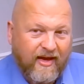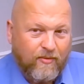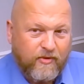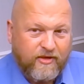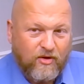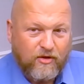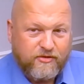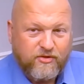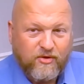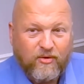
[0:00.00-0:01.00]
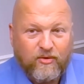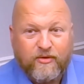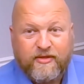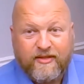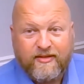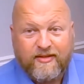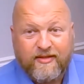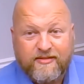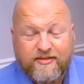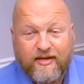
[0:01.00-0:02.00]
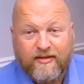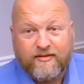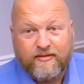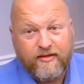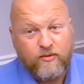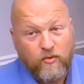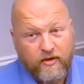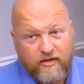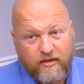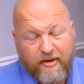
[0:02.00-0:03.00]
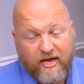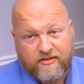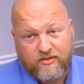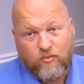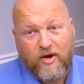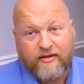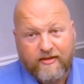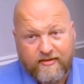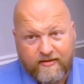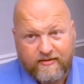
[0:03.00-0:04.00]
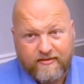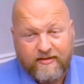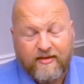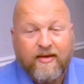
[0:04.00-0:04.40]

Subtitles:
And we can also look at the things that didn't work in the past and why they didn't,